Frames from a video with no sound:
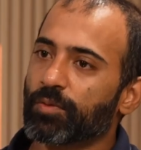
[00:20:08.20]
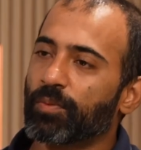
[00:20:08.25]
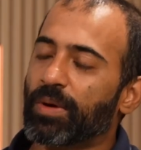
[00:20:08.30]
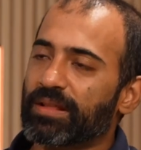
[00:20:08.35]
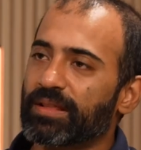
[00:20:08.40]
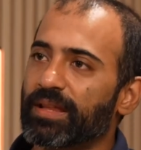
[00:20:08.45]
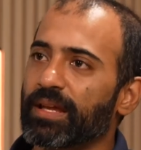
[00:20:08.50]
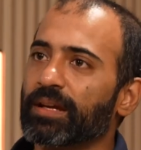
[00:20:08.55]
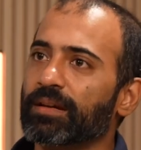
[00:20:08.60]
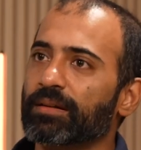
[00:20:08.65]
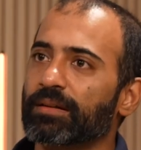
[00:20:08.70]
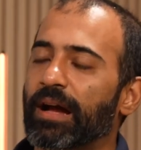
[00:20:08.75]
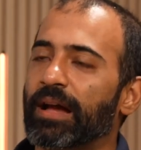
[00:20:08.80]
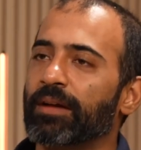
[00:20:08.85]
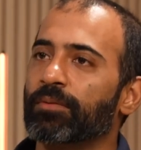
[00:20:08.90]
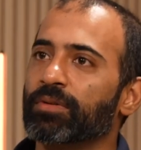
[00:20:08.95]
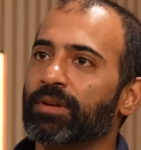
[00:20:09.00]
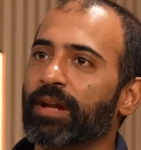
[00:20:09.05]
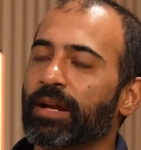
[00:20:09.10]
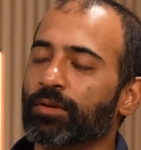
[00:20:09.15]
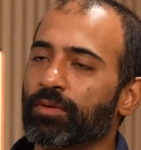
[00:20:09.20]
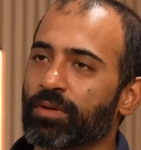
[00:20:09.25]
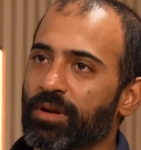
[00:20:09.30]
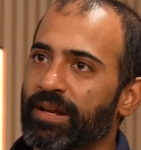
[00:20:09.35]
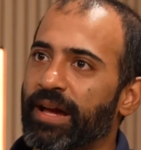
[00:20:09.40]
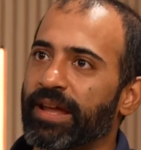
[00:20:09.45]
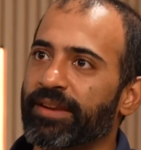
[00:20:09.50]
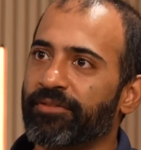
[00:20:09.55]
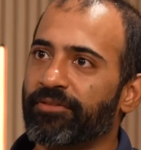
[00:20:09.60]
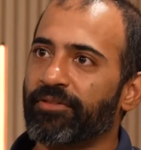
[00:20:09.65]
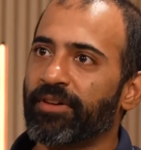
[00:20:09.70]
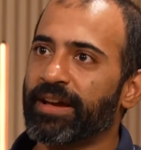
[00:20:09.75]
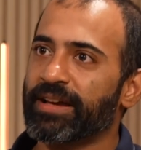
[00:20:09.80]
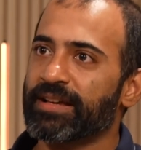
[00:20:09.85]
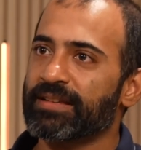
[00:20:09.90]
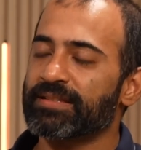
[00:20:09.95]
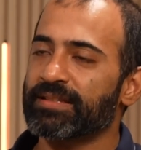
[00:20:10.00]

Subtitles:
So one thing I would like to clarify